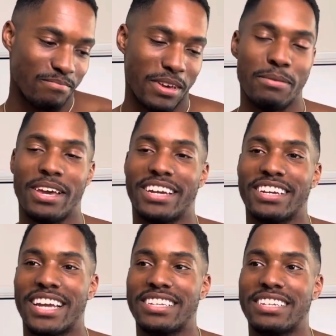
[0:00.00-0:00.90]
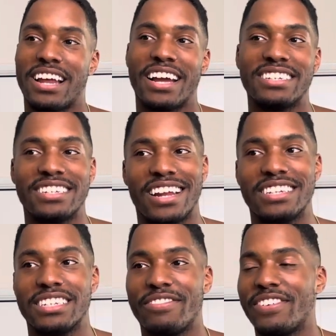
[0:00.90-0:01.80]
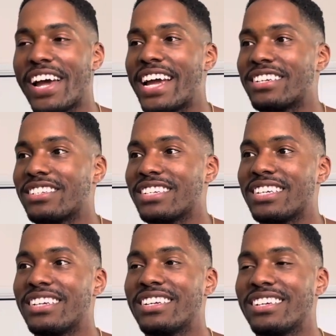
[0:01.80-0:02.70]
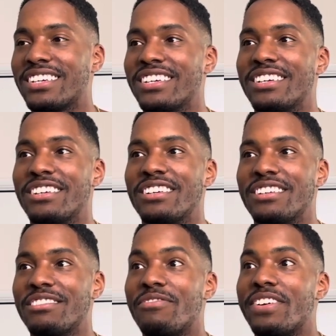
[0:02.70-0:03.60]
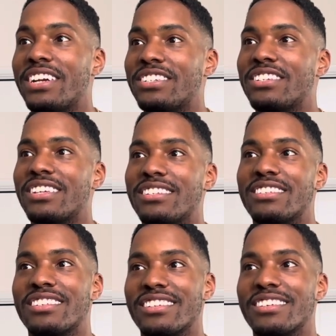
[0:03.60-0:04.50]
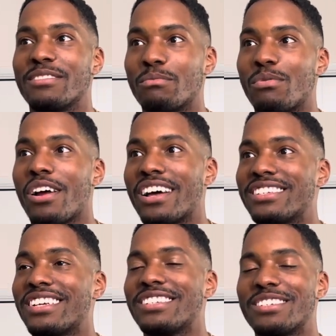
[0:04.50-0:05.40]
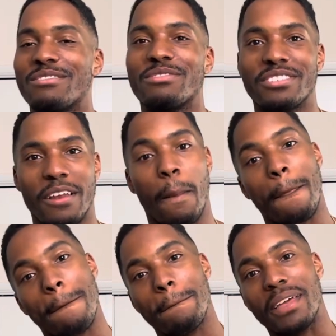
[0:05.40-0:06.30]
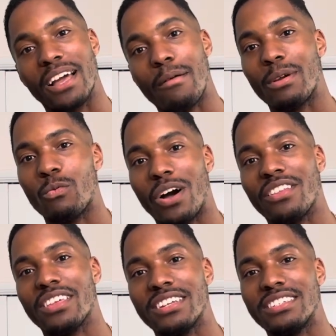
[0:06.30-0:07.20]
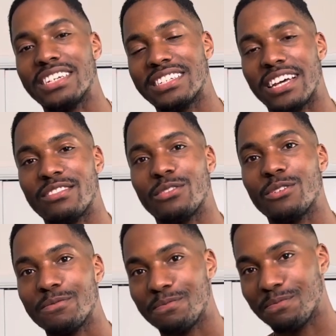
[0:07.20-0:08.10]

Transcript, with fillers: Maybe I can get to nine status if I actually finish this process of becoming wealthy and successful.